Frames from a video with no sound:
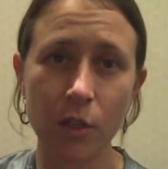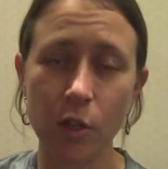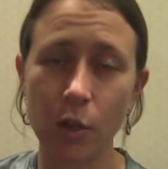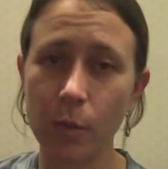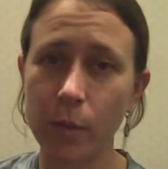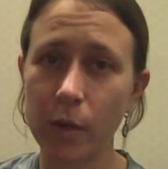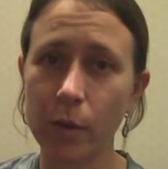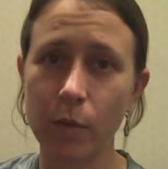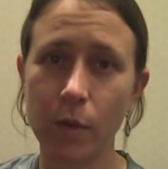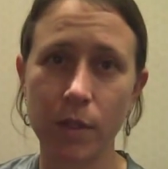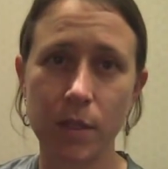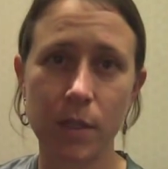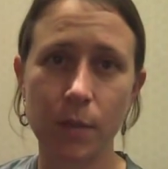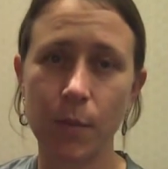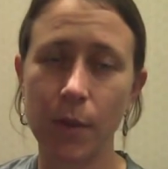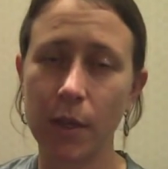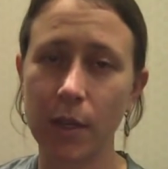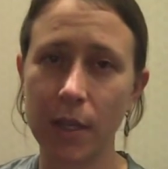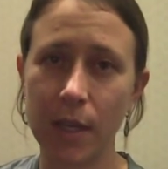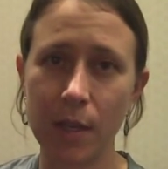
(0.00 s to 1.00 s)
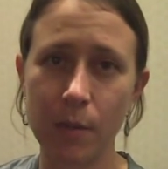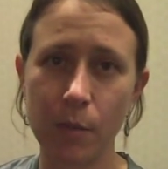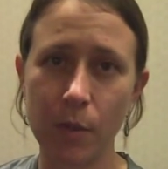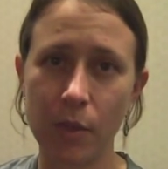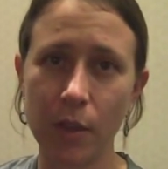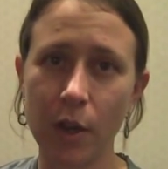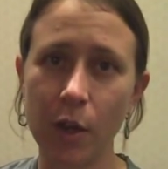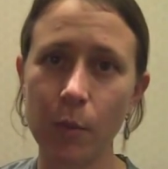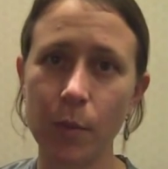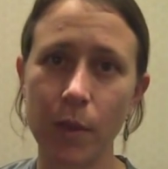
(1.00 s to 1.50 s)
Nobody wants to be on a
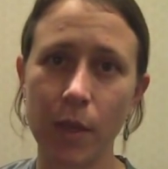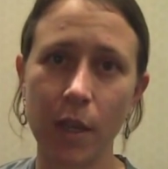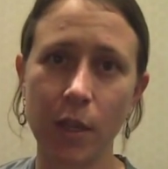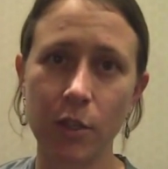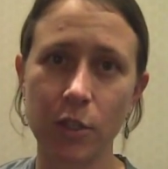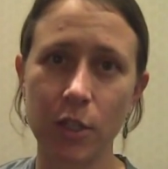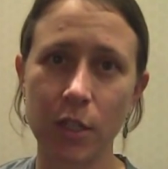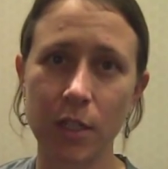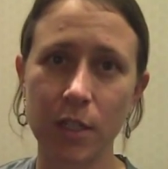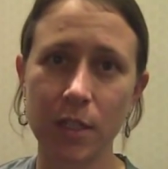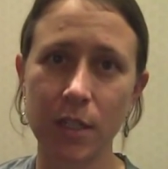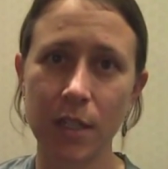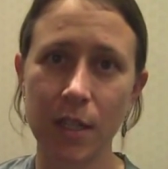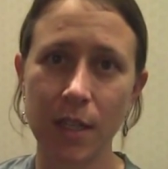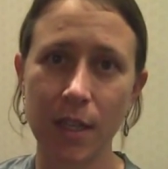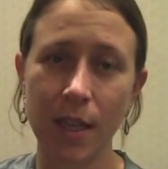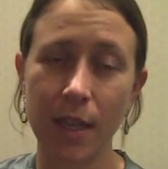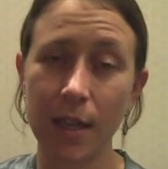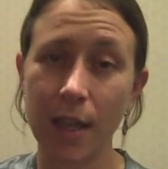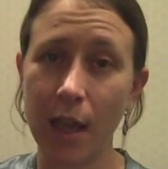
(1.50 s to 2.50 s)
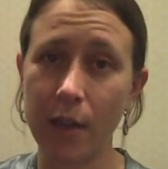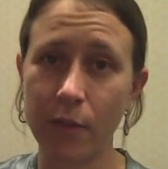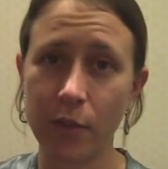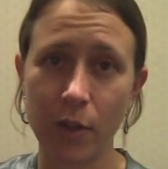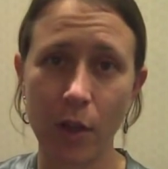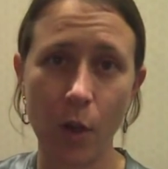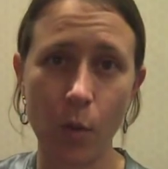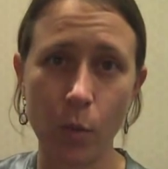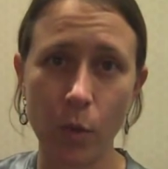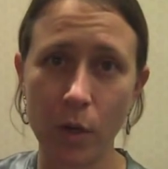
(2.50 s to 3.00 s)
chemotherapy agent and have
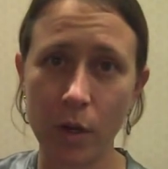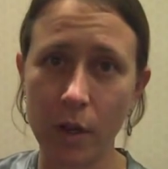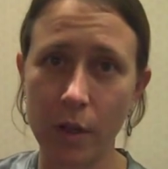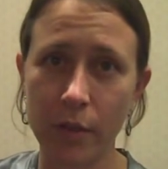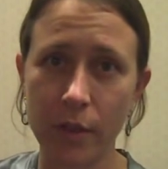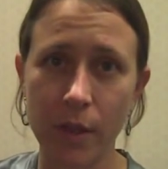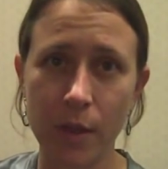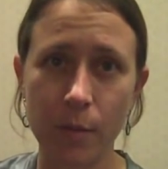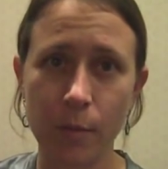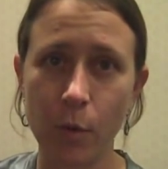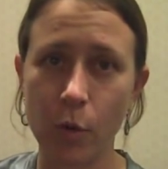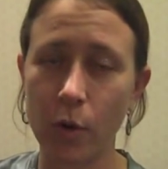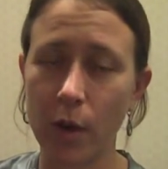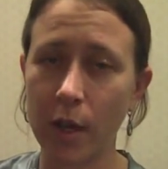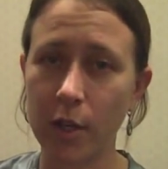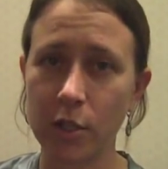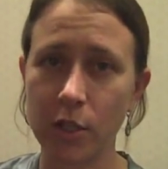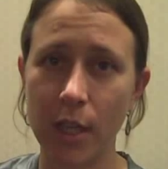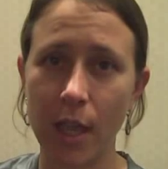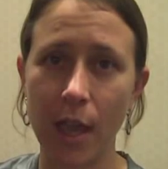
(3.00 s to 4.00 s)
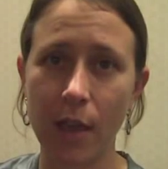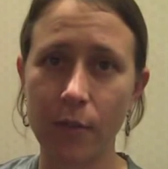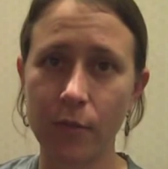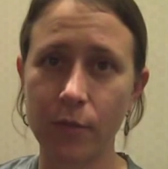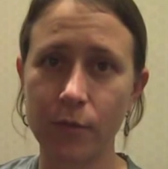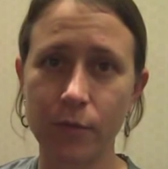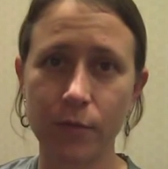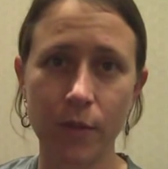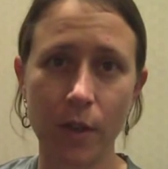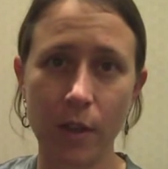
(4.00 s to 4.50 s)
it not work on them or actually
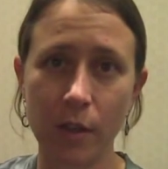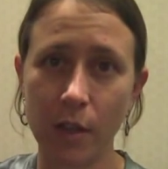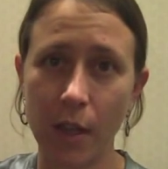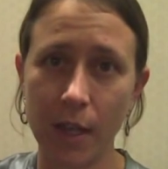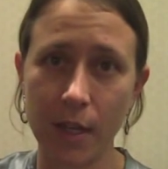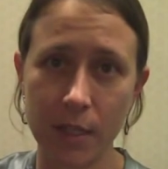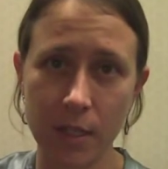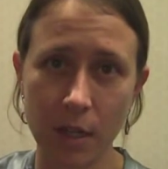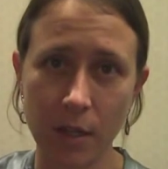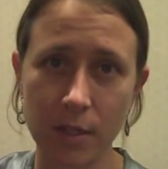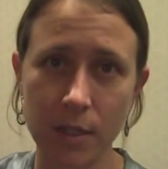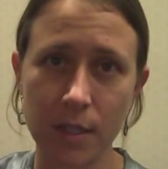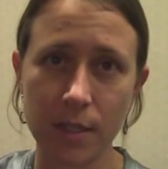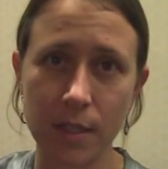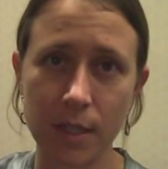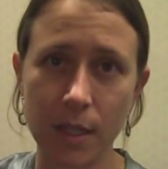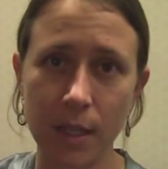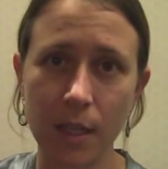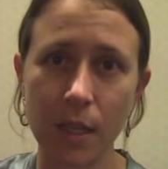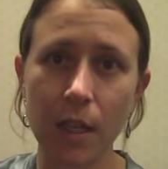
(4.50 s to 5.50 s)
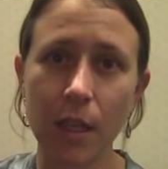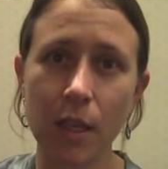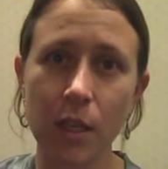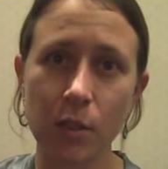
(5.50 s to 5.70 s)
have a lot of toxicity.